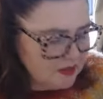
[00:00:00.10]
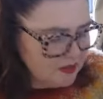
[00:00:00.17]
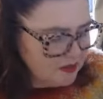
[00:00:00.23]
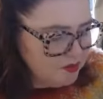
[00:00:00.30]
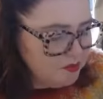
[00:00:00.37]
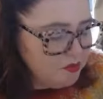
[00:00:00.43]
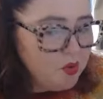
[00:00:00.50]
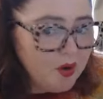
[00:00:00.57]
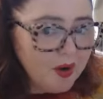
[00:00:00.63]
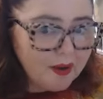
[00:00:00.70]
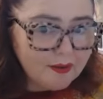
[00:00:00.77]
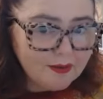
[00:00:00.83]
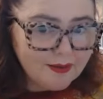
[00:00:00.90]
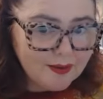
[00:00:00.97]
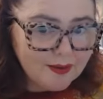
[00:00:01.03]
it? Good
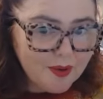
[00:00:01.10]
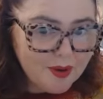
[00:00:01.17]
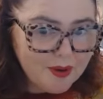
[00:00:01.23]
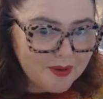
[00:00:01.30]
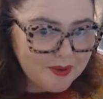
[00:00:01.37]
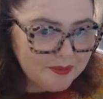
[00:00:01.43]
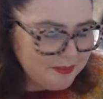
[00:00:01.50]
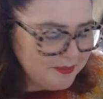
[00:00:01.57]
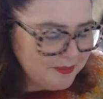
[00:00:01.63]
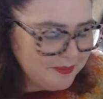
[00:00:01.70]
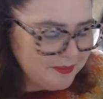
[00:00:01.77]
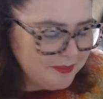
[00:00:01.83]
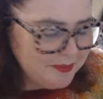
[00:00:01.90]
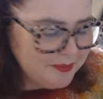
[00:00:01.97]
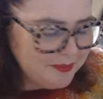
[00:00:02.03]
morning and welcome
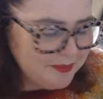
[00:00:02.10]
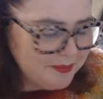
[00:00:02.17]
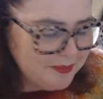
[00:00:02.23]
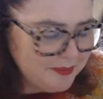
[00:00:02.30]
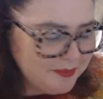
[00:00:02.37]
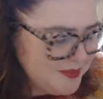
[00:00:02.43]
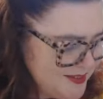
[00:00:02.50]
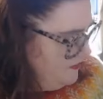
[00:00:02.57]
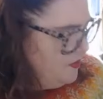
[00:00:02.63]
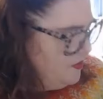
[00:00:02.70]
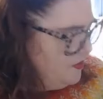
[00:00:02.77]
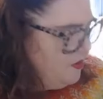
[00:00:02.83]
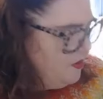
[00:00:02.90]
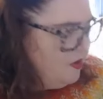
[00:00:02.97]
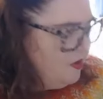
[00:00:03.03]
to the Skeinz
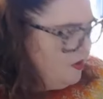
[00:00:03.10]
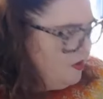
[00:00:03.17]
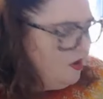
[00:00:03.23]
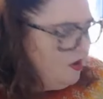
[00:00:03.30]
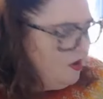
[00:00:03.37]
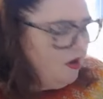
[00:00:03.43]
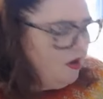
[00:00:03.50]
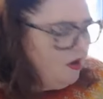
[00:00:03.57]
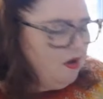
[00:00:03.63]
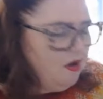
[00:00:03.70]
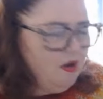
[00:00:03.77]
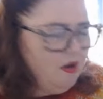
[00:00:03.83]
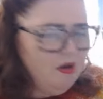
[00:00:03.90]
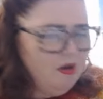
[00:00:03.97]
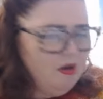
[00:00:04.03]
Diaries.
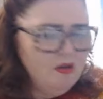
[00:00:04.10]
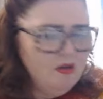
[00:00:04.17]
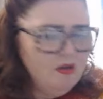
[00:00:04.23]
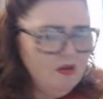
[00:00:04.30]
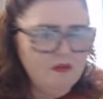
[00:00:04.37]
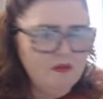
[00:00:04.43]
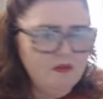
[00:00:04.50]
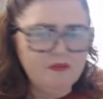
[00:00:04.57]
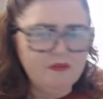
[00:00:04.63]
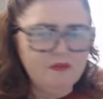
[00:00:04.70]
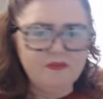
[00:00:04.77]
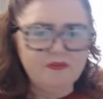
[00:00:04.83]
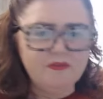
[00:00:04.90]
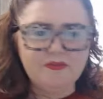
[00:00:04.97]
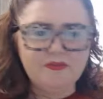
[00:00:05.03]
What is it? Thursday,
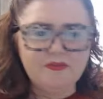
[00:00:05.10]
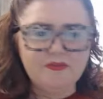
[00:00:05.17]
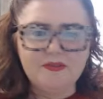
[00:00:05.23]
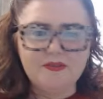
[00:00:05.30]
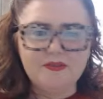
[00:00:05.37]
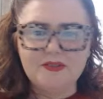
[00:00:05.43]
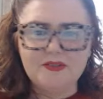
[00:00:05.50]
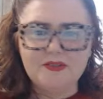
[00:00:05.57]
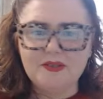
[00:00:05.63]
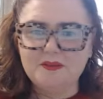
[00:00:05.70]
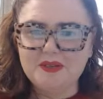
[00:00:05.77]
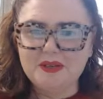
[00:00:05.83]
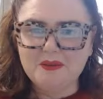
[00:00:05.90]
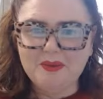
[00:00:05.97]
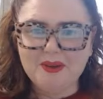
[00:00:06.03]
the 5th of
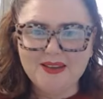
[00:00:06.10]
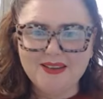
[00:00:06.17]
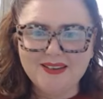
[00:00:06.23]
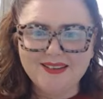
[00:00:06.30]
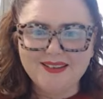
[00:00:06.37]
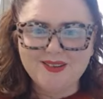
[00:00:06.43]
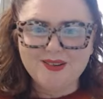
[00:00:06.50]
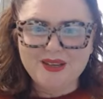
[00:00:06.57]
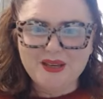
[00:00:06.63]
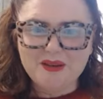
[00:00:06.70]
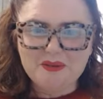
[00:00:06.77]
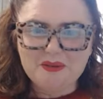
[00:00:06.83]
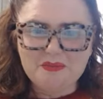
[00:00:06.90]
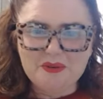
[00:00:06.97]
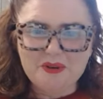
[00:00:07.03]
September. You're
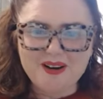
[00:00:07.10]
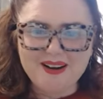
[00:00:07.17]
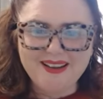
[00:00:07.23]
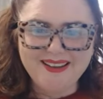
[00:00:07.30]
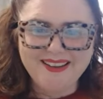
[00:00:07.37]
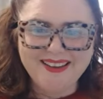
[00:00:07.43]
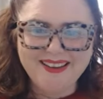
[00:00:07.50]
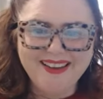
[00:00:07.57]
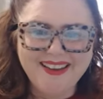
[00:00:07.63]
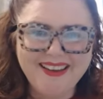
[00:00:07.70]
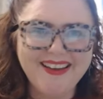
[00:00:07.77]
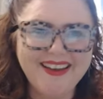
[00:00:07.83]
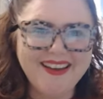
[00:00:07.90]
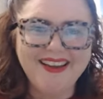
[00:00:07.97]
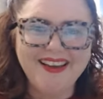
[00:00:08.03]
here with Maree.
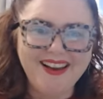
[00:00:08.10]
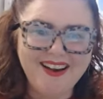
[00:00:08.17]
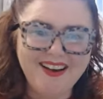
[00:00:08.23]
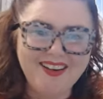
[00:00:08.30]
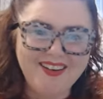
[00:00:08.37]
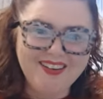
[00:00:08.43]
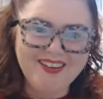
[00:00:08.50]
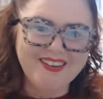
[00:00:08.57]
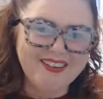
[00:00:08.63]
Hello.